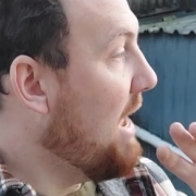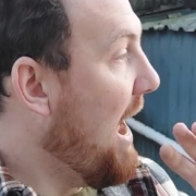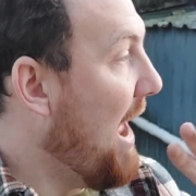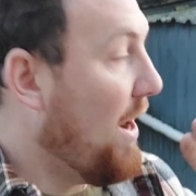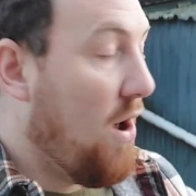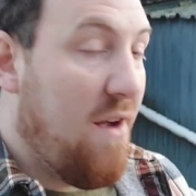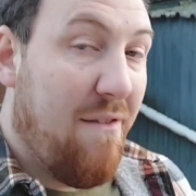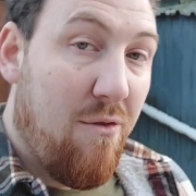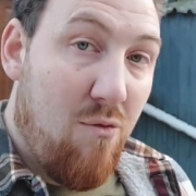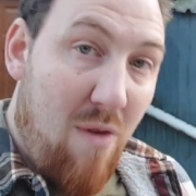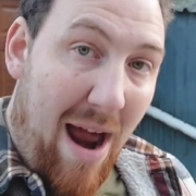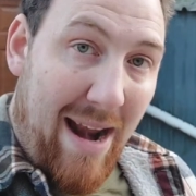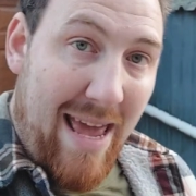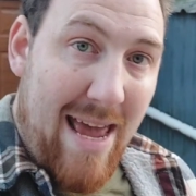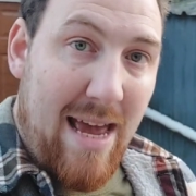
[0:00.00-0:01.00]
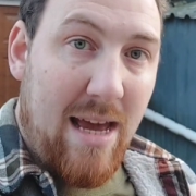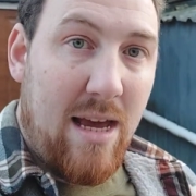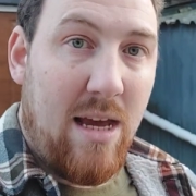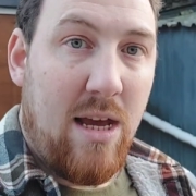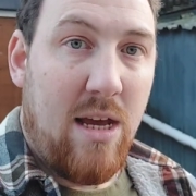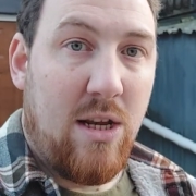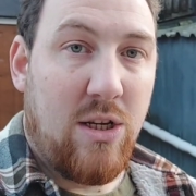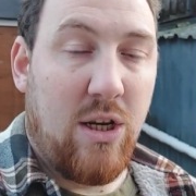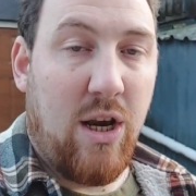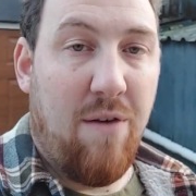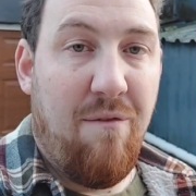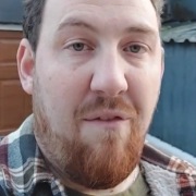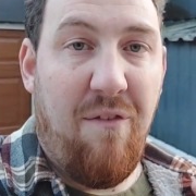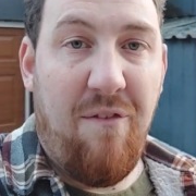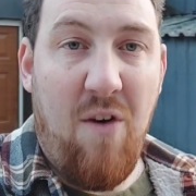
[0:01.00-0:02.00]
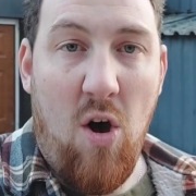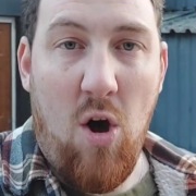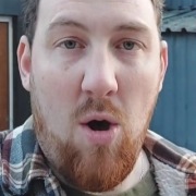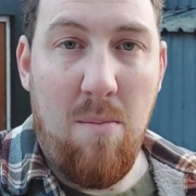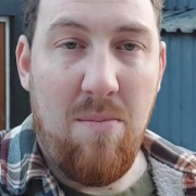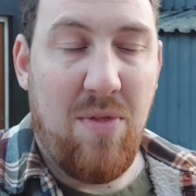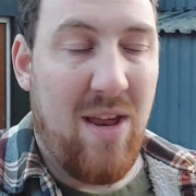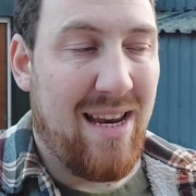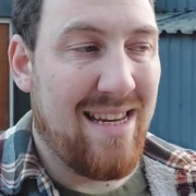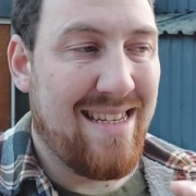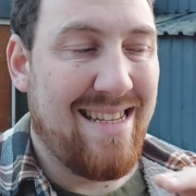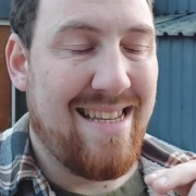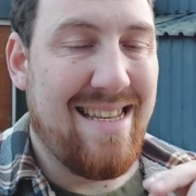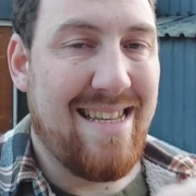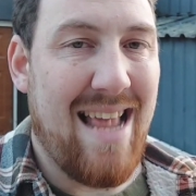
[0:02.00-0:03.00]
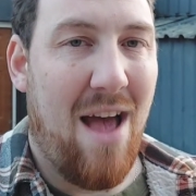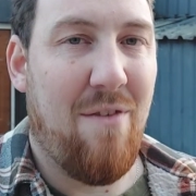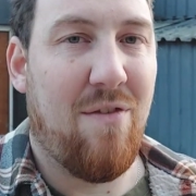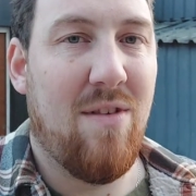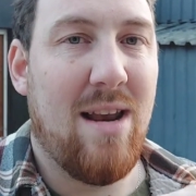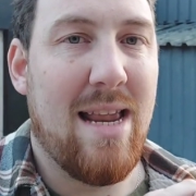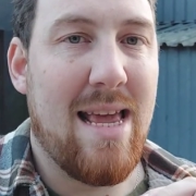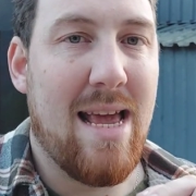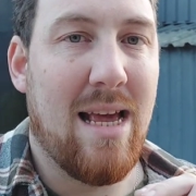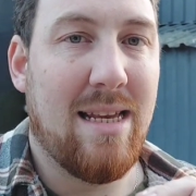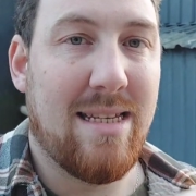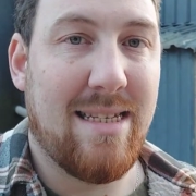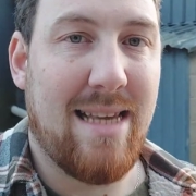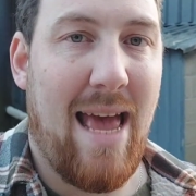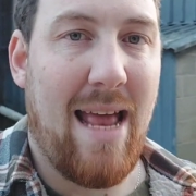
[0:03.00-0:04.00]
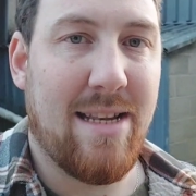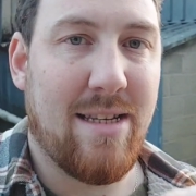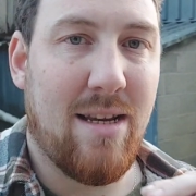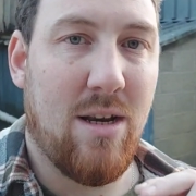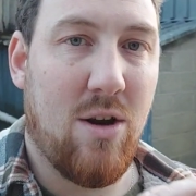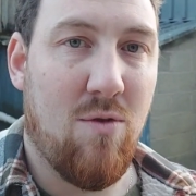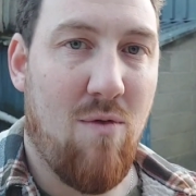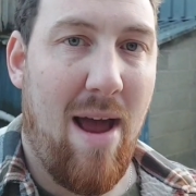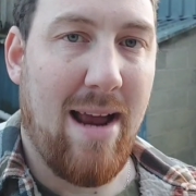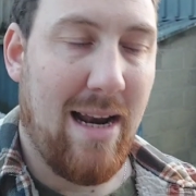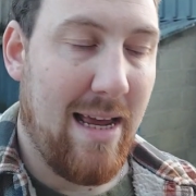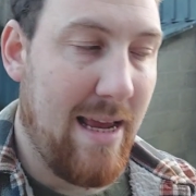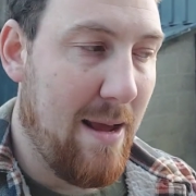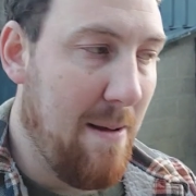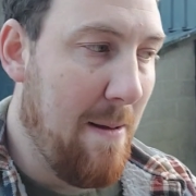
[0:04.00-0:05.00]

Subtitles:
and I have ran it to confirm that it's definitely set correctly.